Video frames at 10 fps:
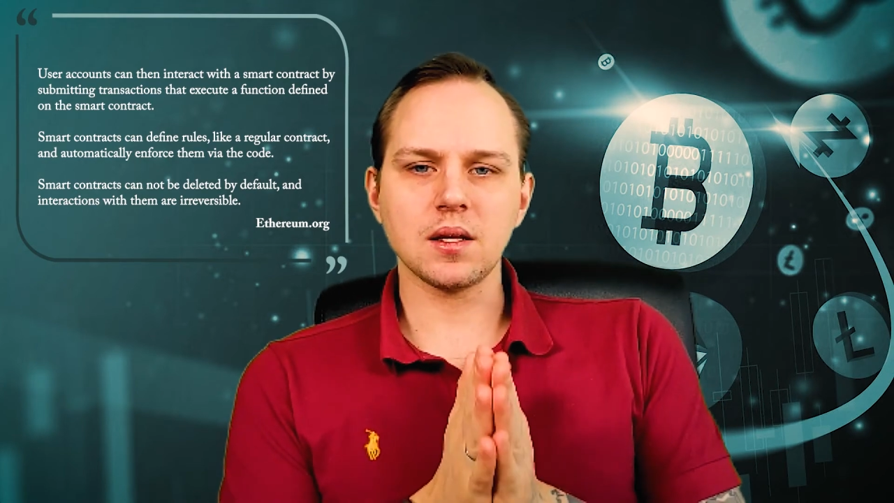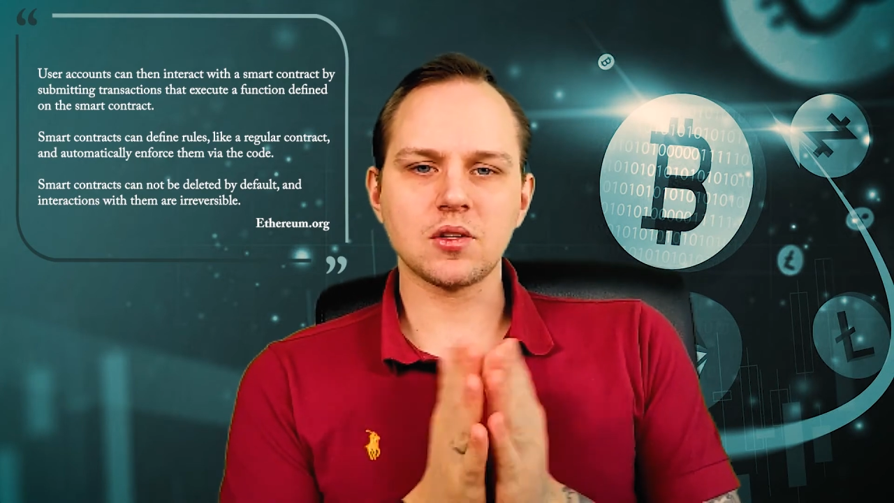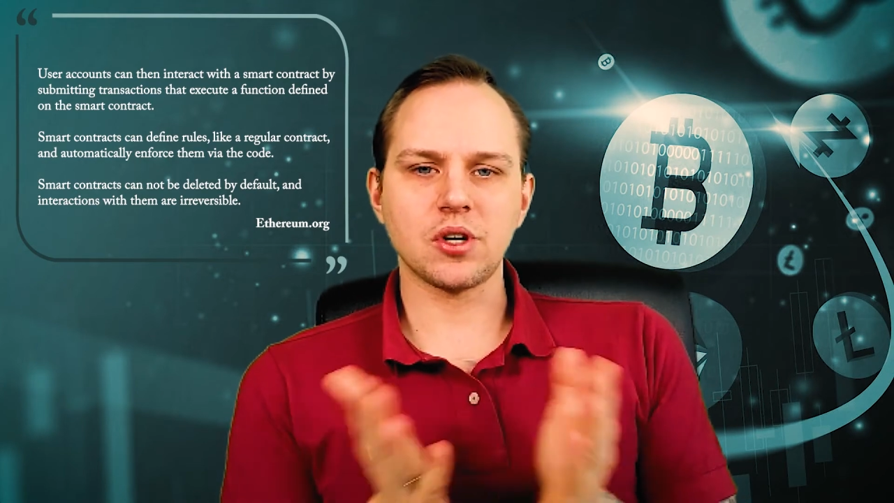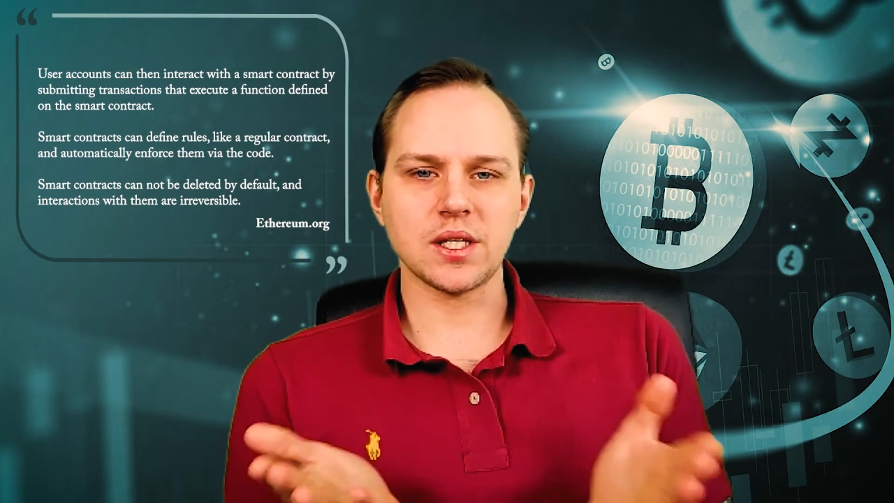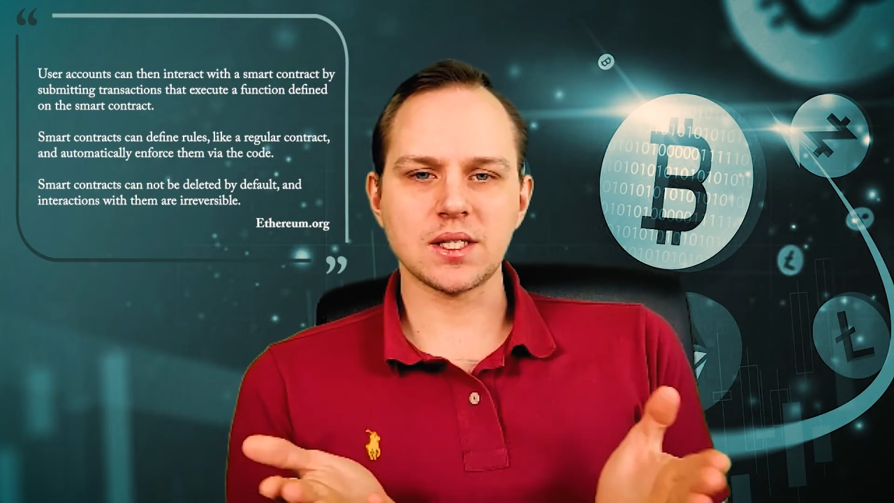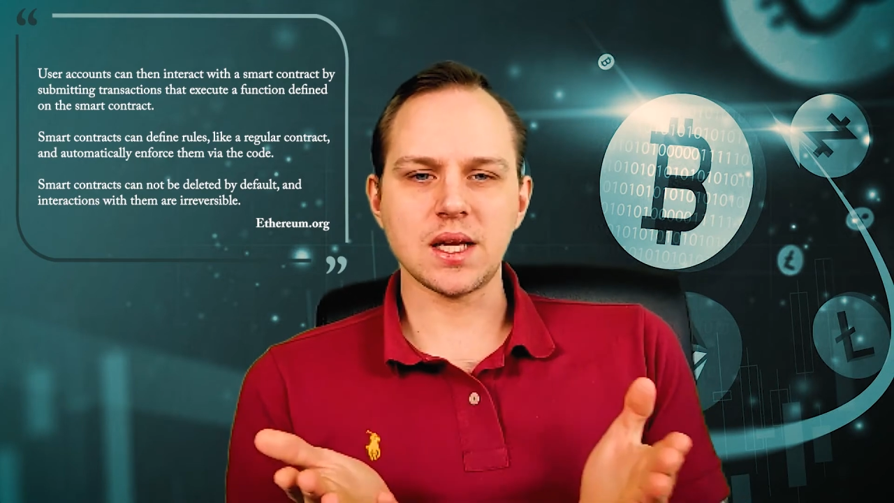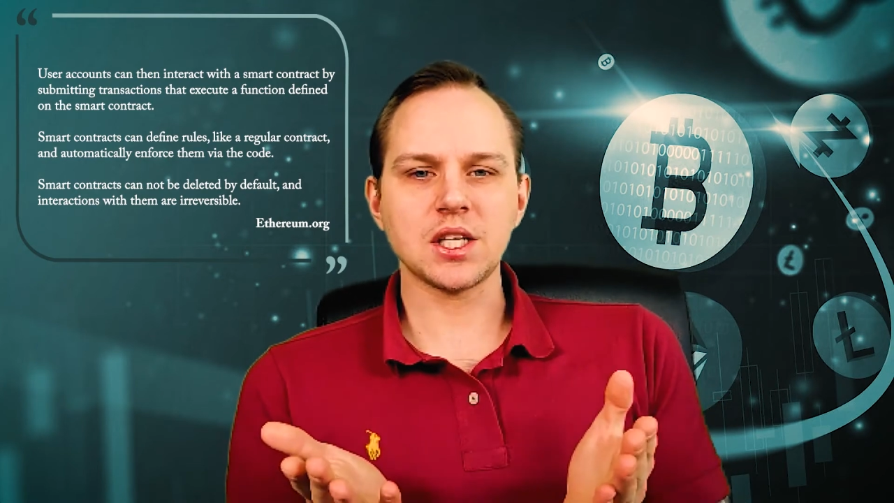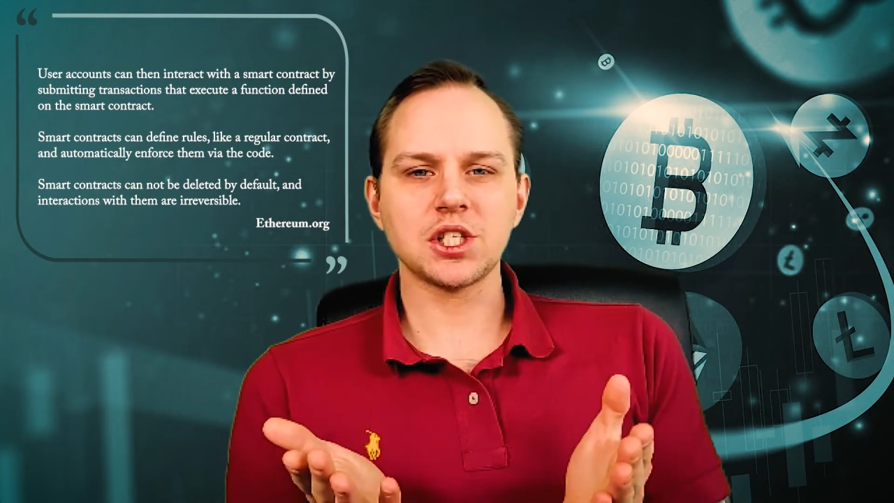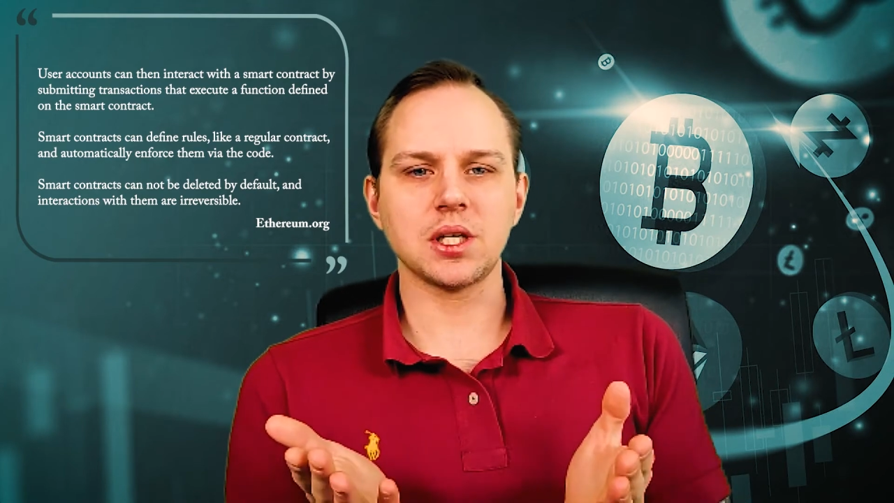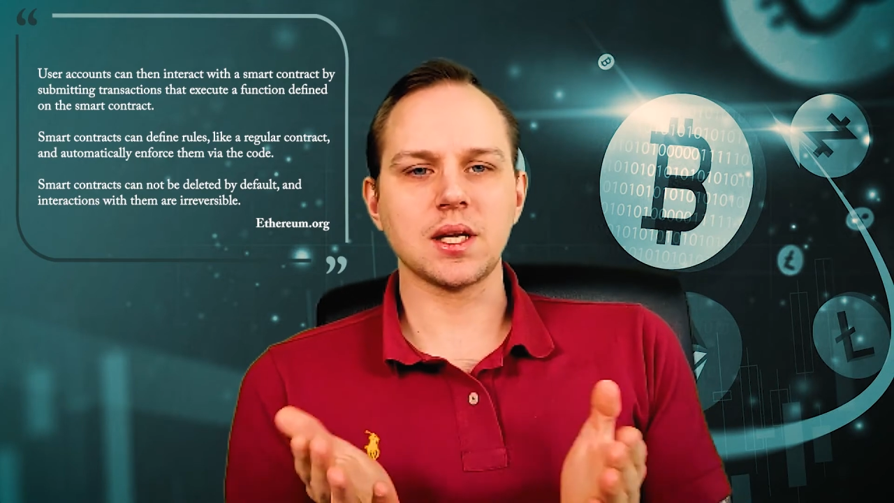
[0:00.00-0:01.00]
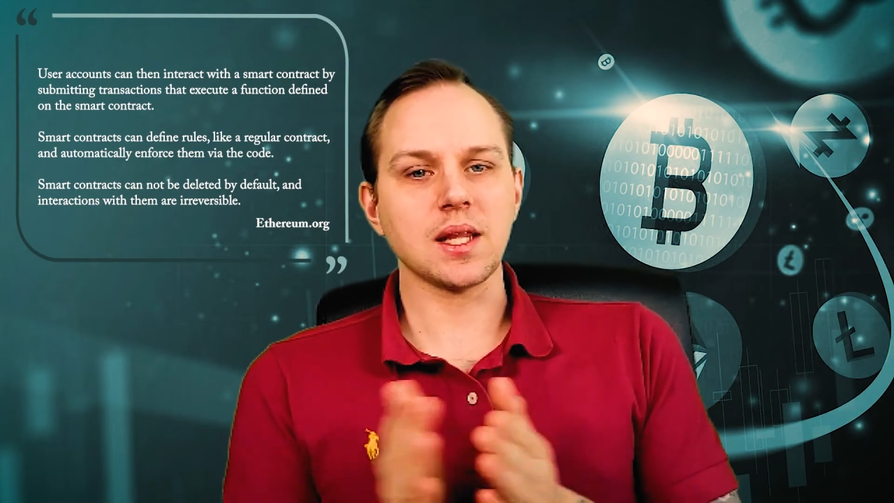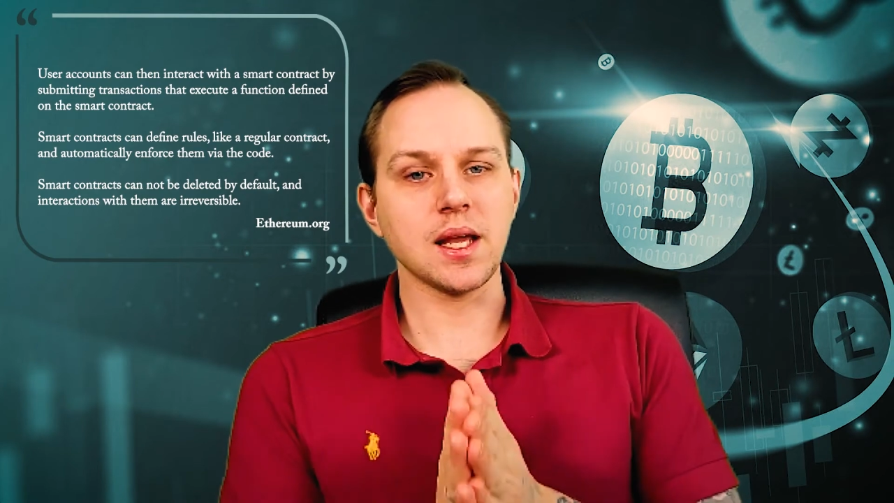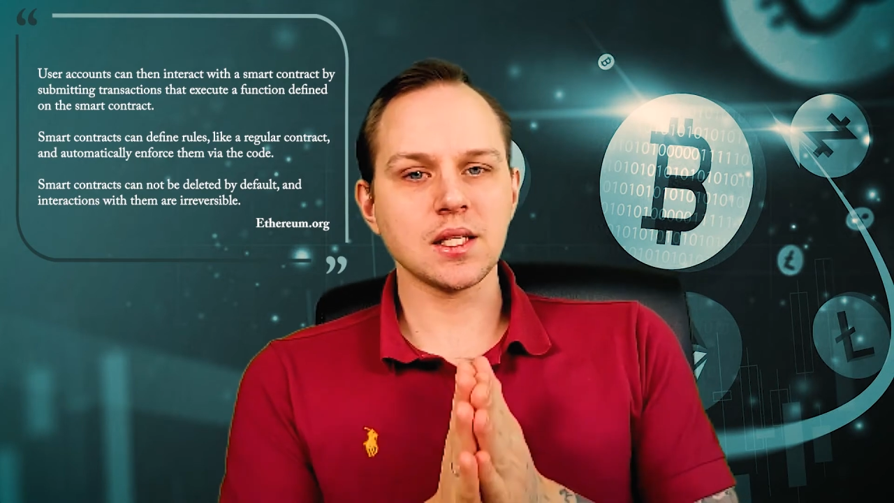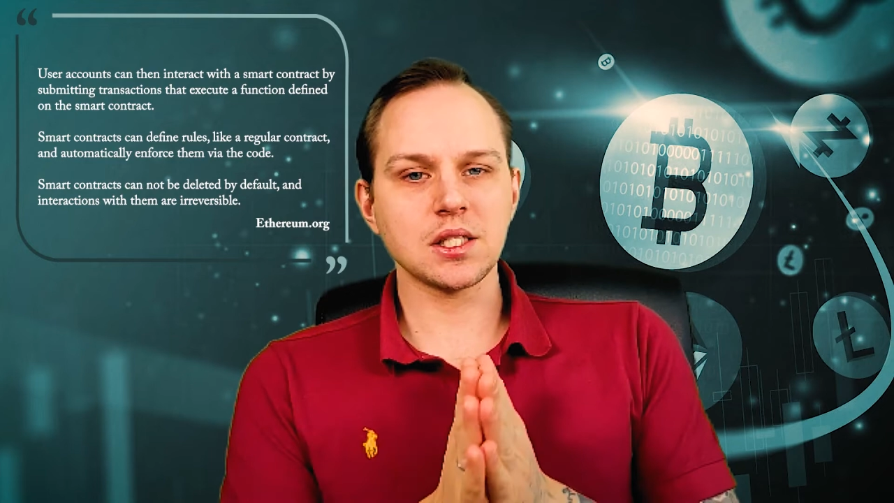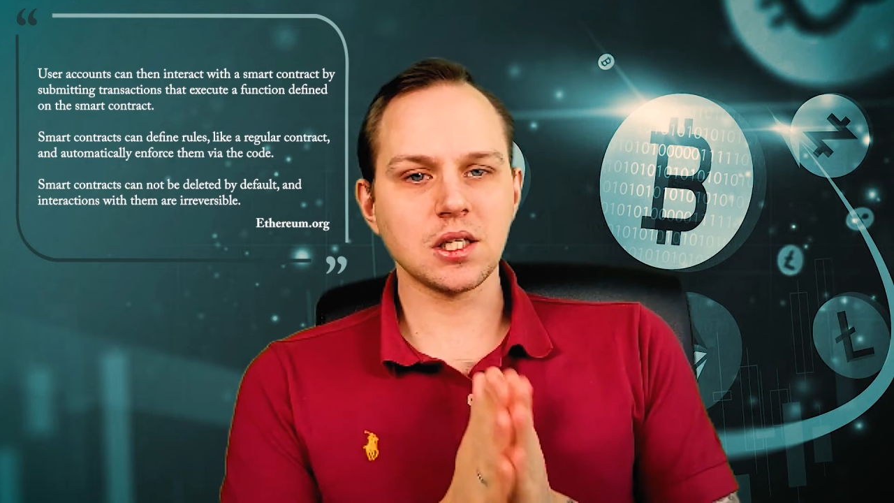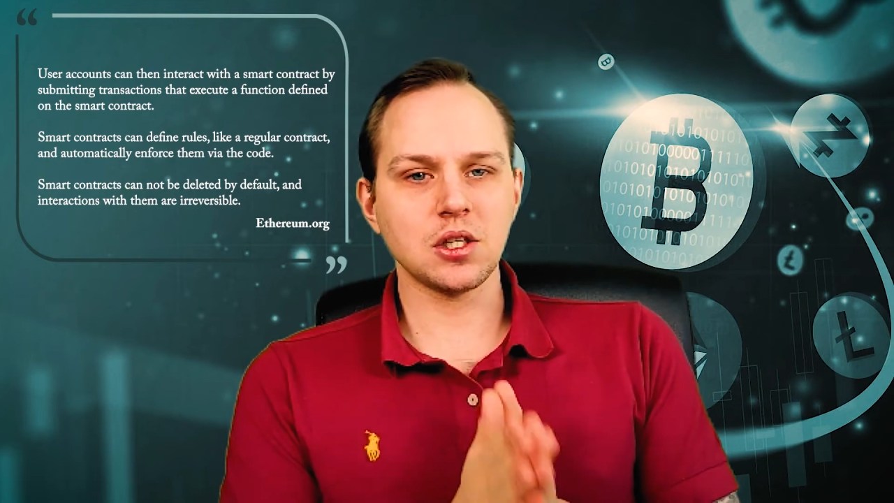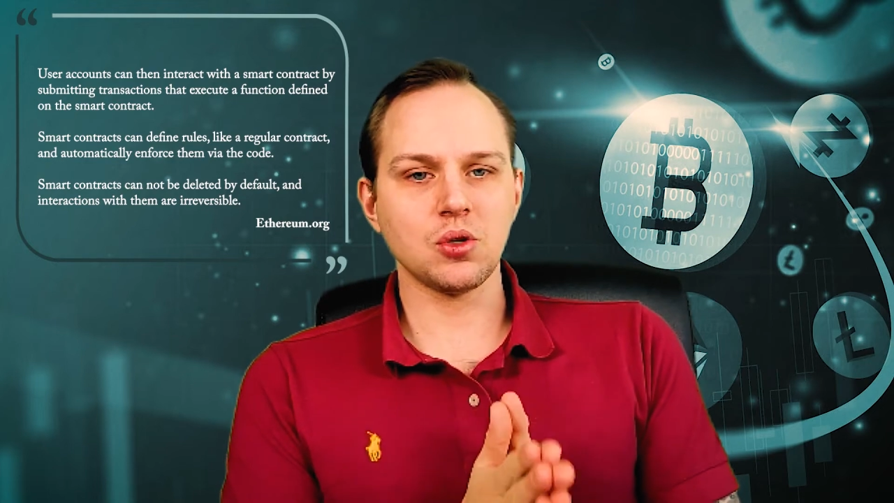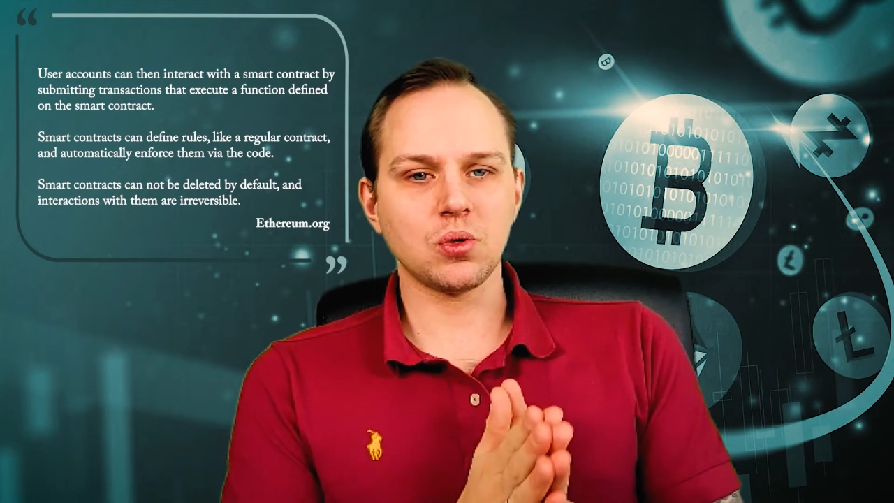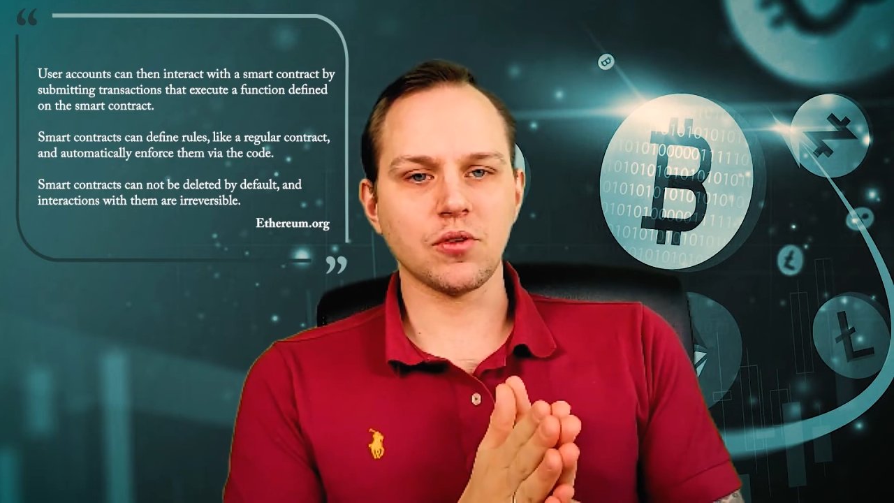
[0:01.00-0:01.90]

transaction that execute